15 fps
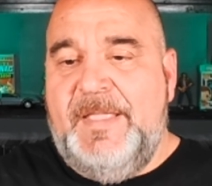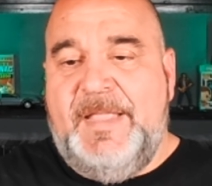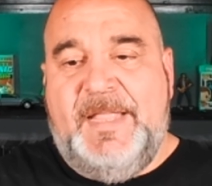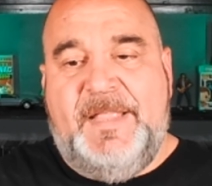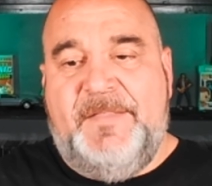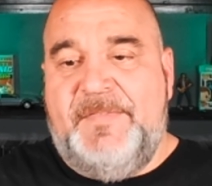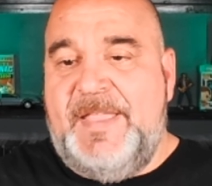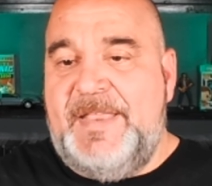
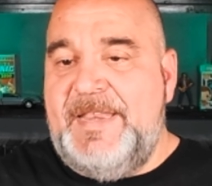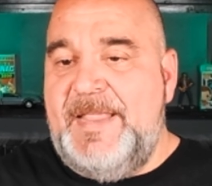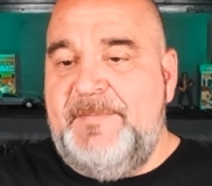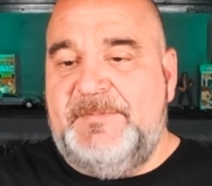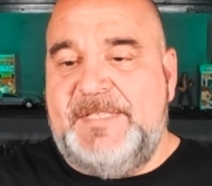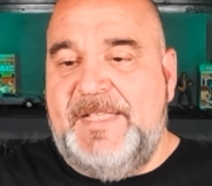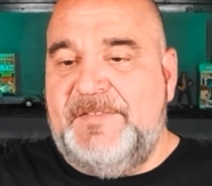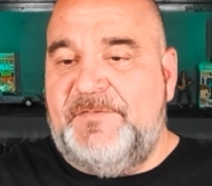And that name
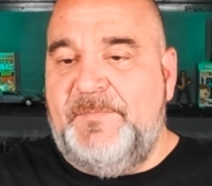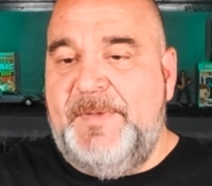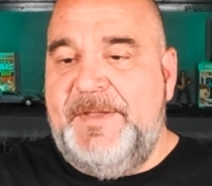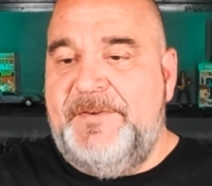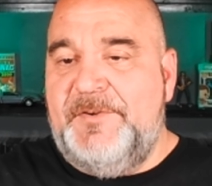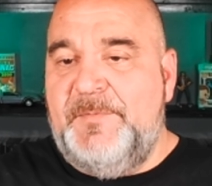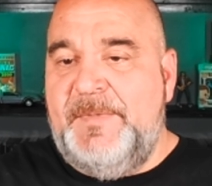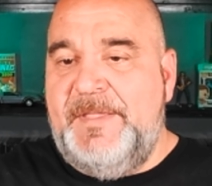sounds
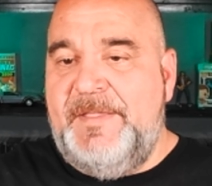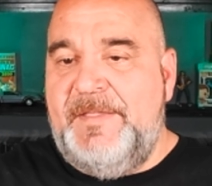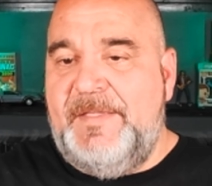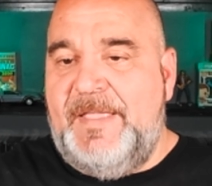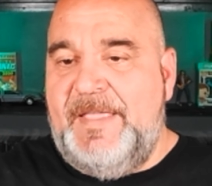familiar to me.